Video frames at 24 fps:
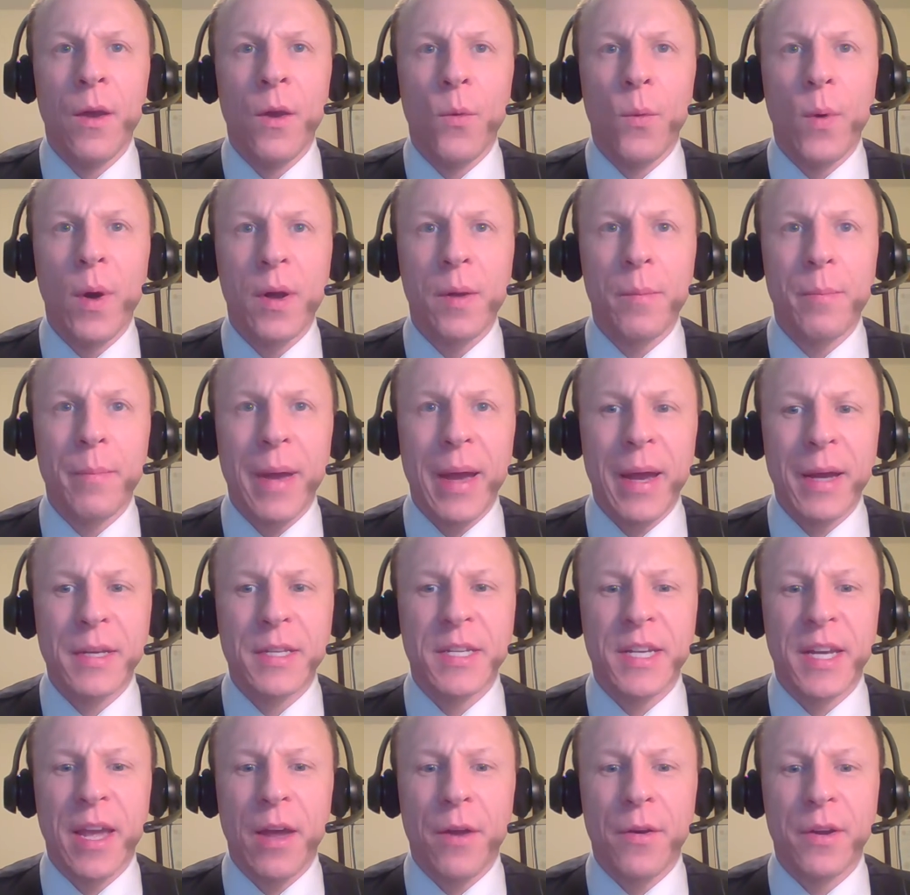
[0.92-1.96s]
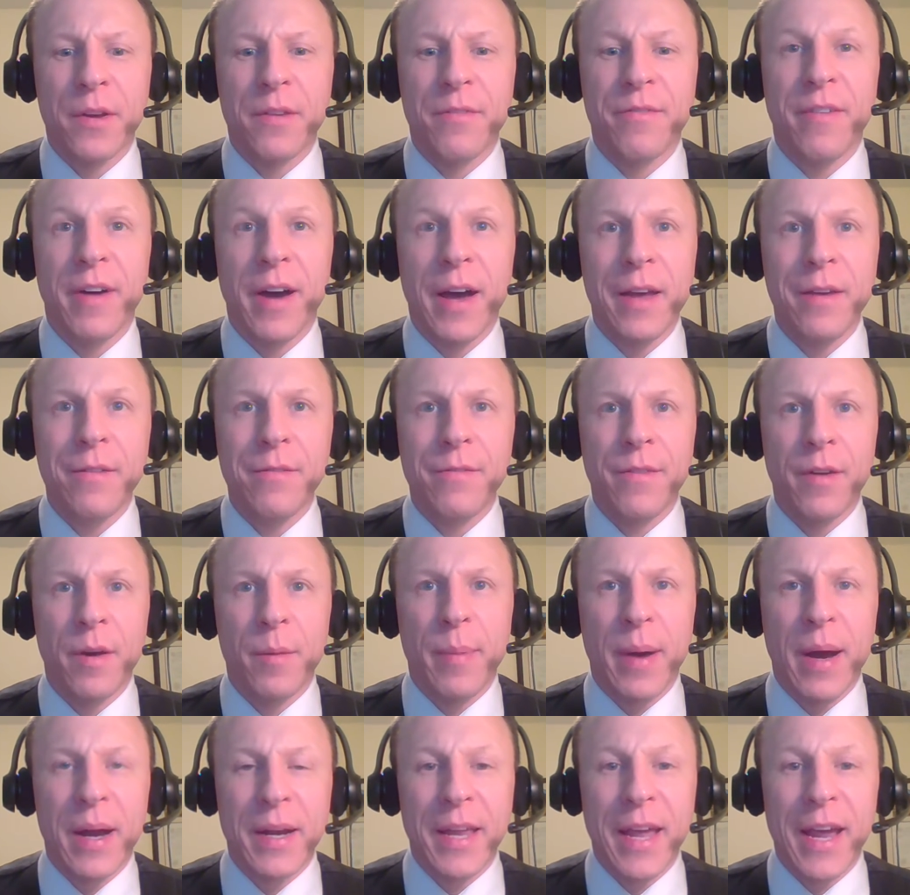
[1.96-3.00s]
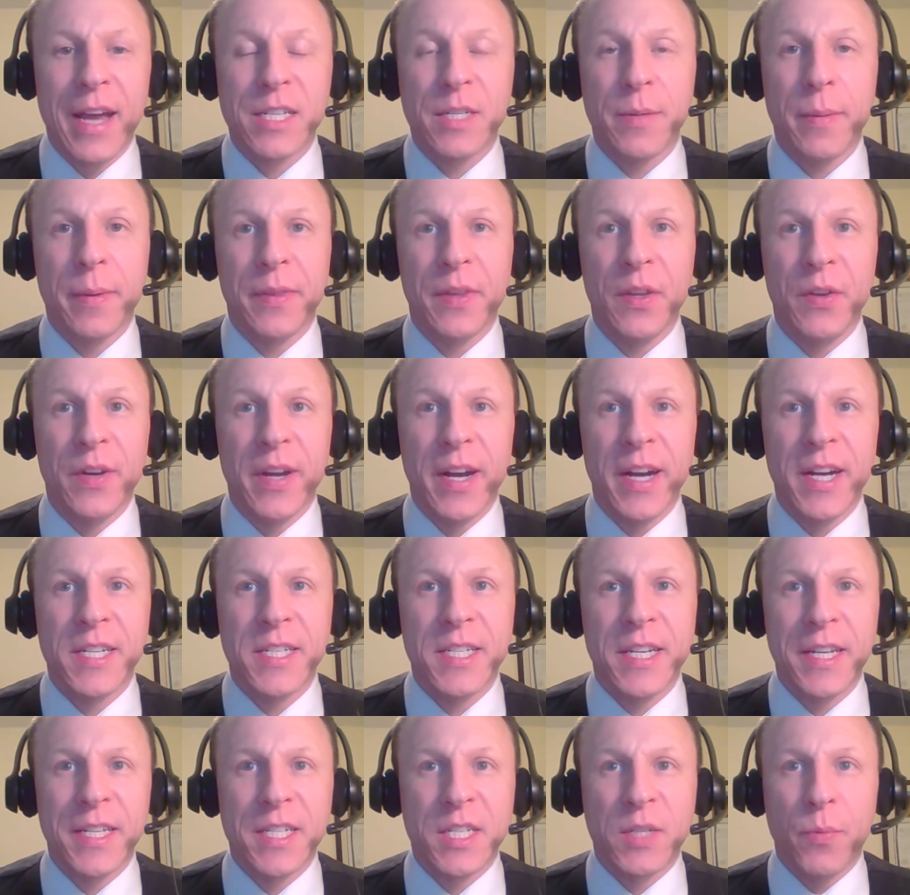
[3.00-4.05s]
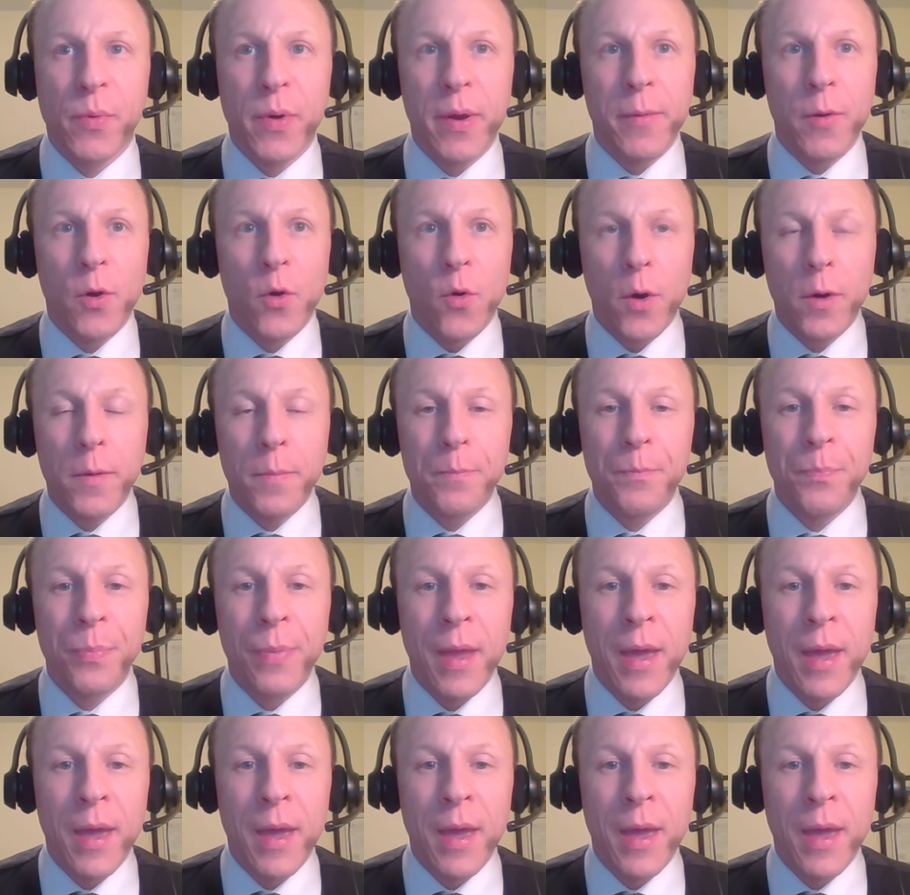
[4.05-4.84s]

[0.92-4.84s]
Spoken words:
Welcome back to Counting to Five, a podcast about the United States Supreme Court.